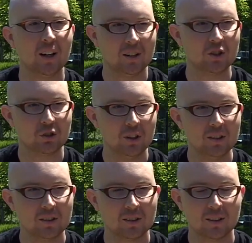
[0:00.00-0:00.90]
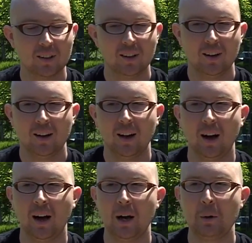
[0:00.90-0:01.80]
industries.
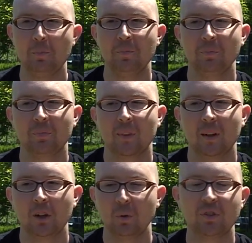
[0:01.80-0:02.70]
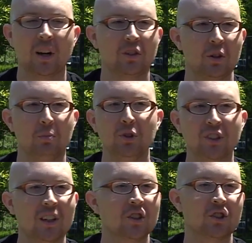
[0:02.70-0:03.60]
We've done it to the
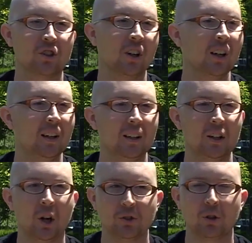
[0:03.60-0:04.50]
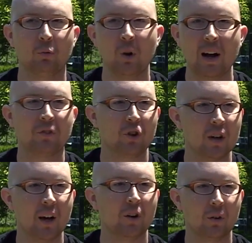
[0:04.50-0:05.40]
music industry, sort of one after
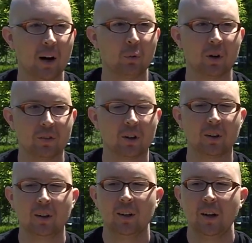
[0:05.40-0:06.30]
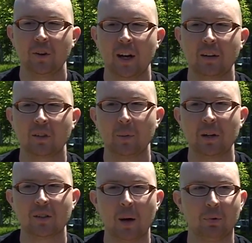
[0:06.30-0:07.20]
another, right? Where they're kind of
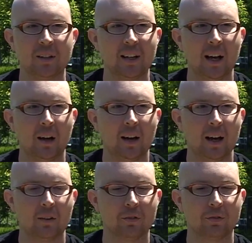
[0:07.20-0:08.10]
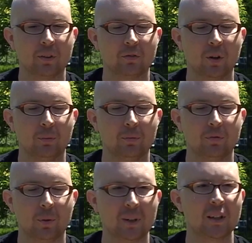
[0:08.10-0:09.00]
toppling down from
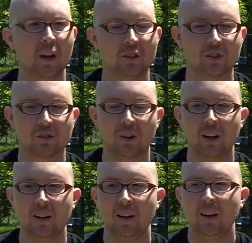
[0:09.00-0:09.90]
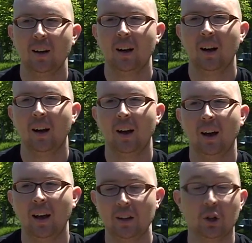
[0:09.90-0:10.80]
technologists, right?
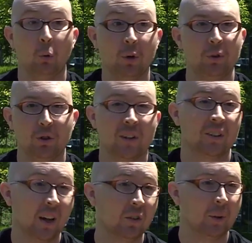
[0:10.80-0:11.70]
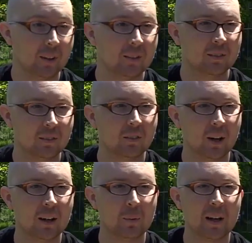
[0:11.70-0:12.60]
And, what if we do that to government,
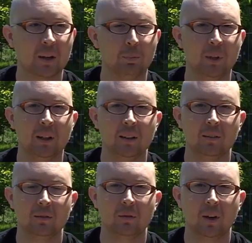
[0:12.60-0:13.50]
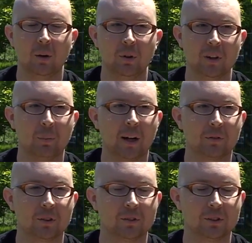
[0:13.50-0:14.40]
right? I mean, that could be really
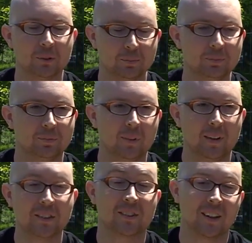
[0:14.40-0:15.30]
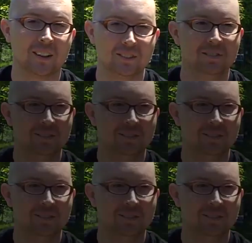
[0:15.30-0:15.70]
impactful. So that's exciting.